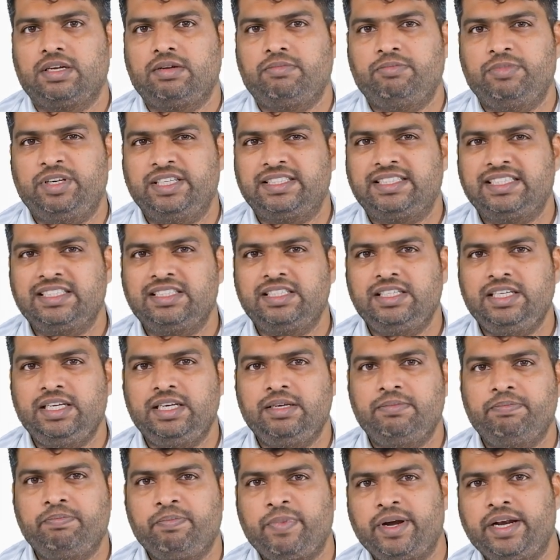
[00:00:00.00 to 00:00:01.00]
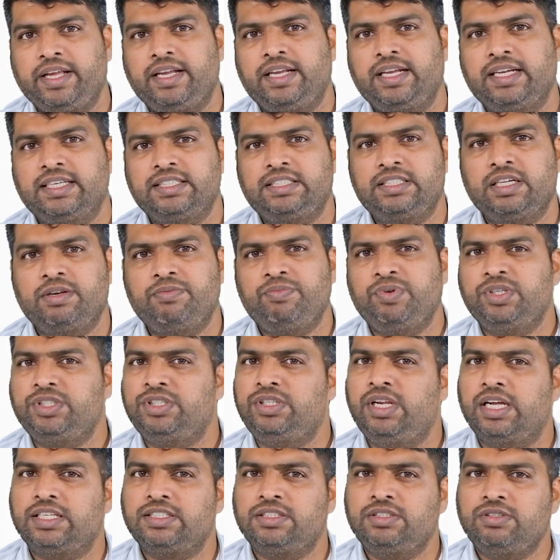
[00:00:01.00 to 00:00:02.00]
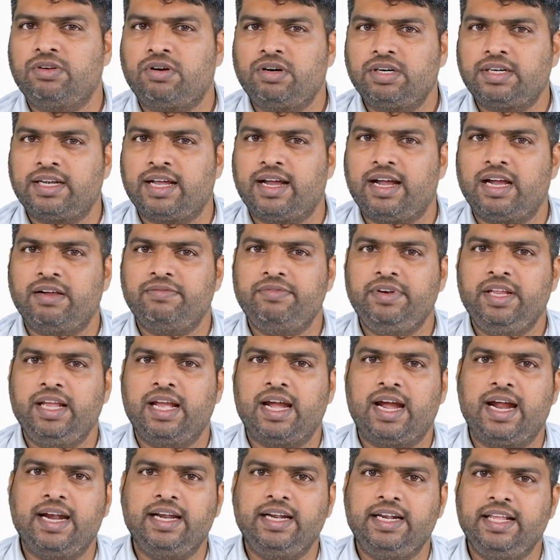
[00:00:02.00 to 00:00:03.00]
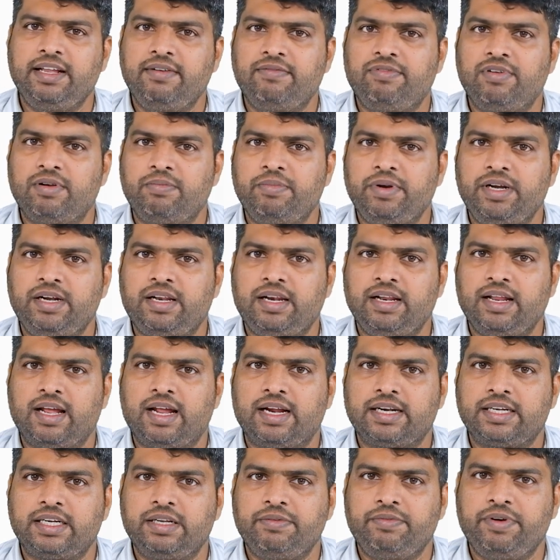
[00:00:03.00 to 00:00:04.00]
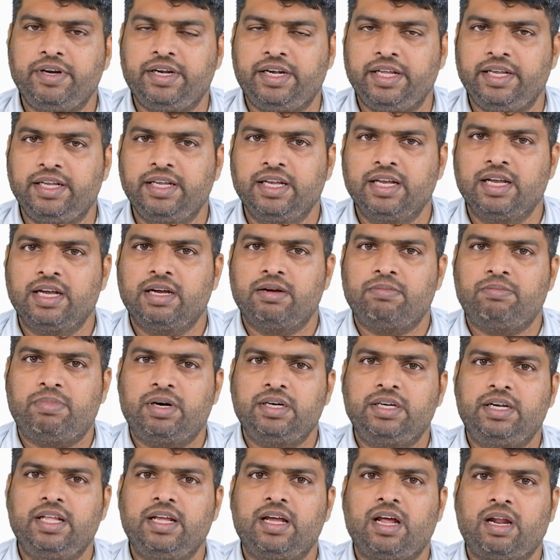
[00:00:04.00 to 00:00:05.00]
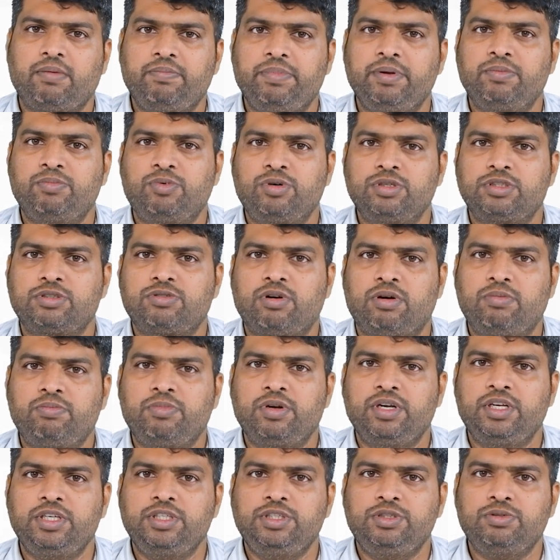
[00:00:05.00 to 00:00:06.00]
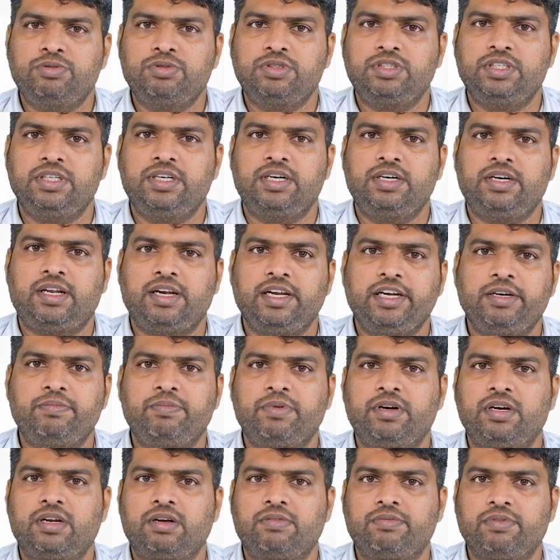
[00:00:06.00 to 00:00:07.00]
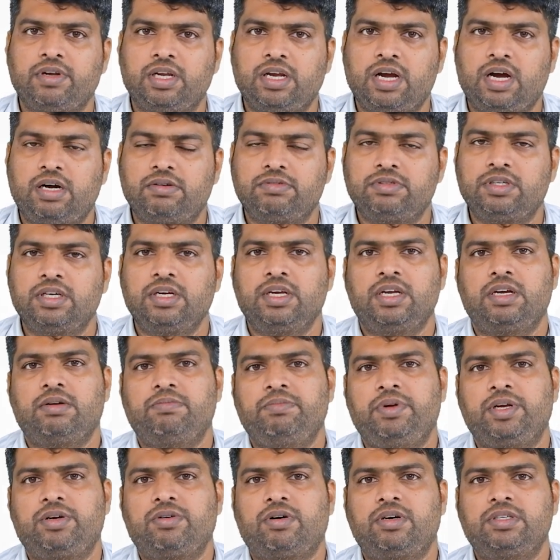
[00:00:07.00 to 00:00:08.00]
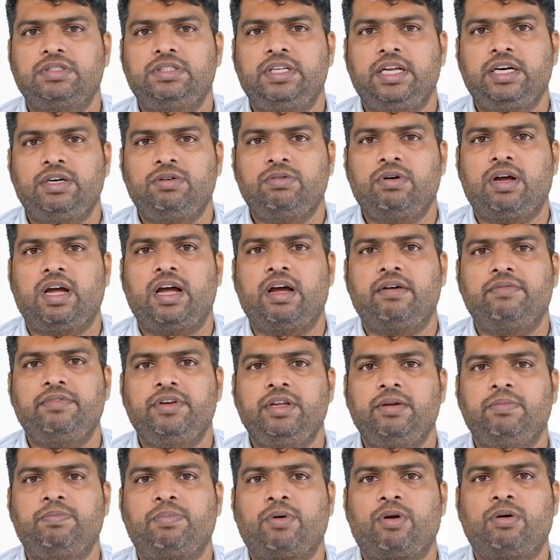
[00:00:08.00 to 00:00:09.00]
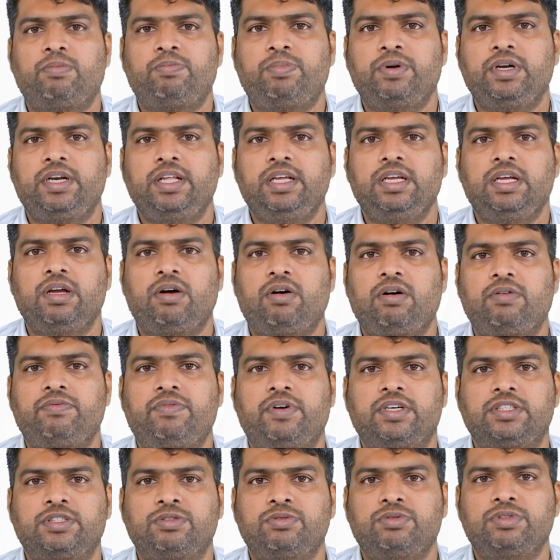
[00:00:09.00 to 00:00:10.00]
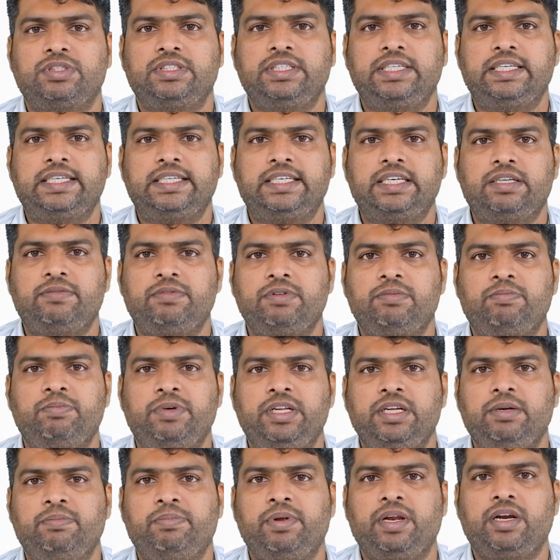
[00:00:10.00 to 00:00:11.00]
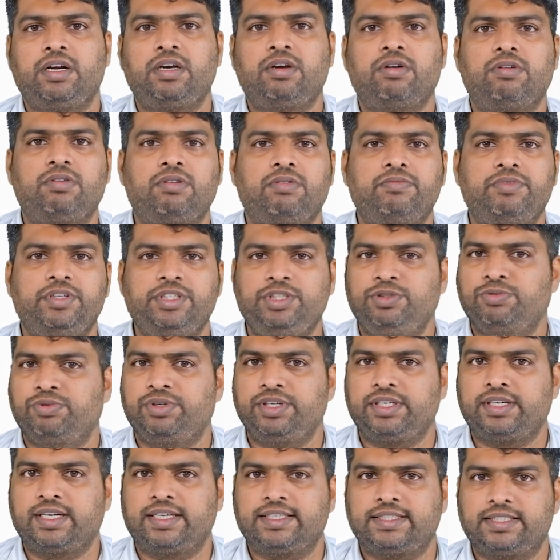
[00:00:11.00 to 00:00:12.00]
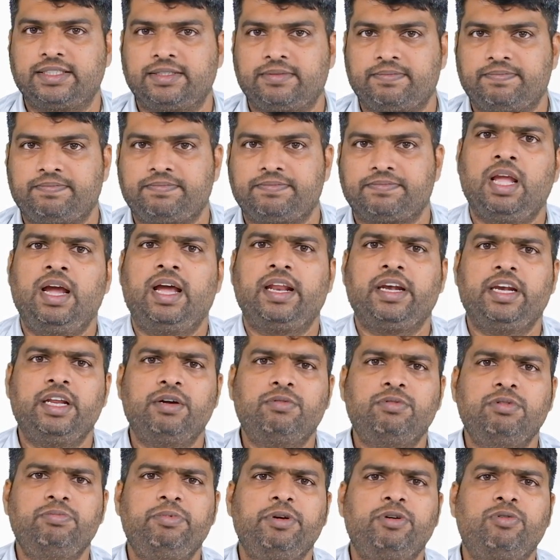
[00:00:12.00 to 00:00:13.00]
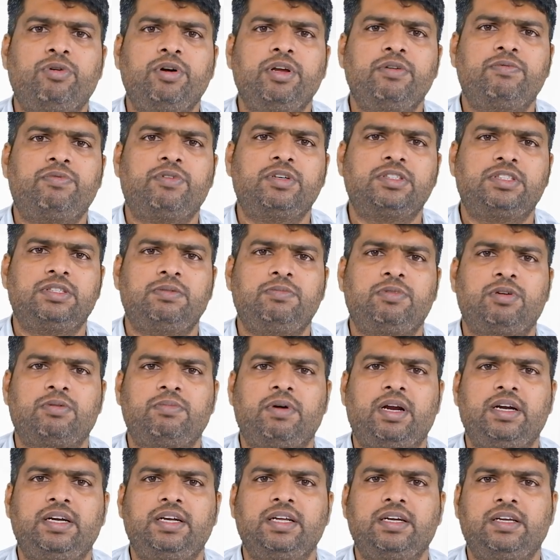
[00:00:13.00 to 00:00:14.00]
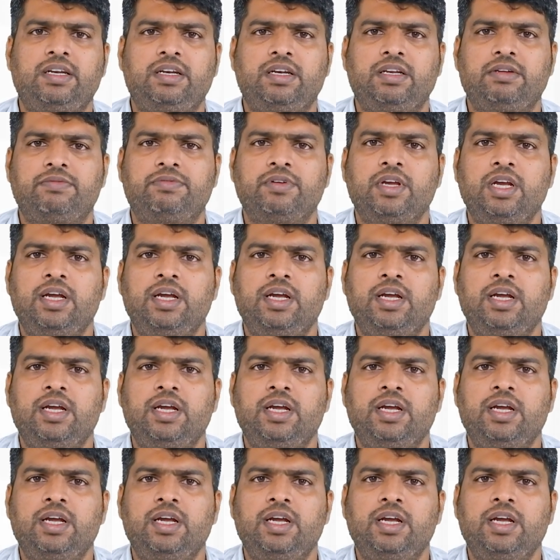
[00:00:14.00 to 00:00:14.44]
This is the medication which does not have the anti-inflammatory activity, but they are be most commonly used in the treatment of gout, because they do have the property of associated with the breakdown of the uric acid, and they would be going for symptomatic relief.